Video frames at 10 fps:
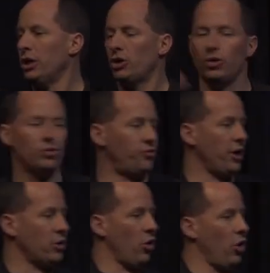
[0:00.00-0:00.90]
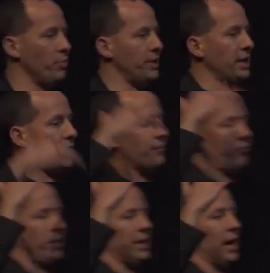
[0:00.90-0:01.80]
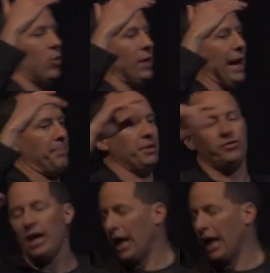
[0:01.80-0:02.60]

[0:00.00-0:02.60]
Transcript: You stay calm, they keep freaking out. What happens?